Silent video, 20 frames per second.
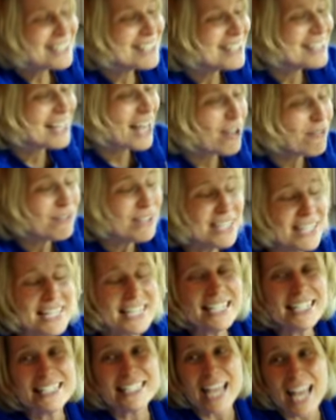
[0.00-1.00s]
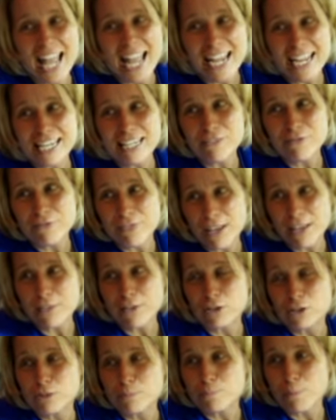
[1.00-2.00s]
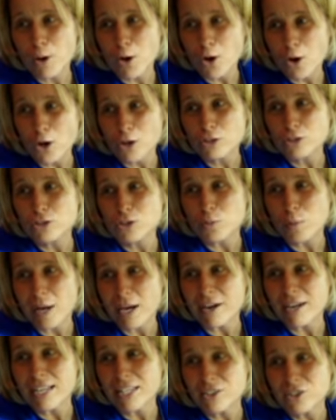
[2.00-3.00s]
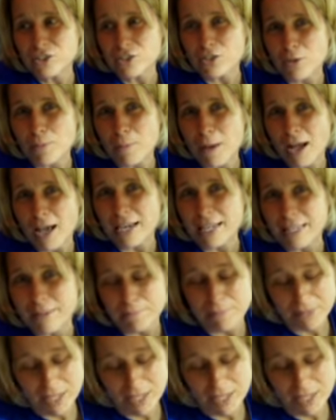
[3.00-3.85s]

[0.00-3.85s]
70 to 80 feathers per square inch of their body.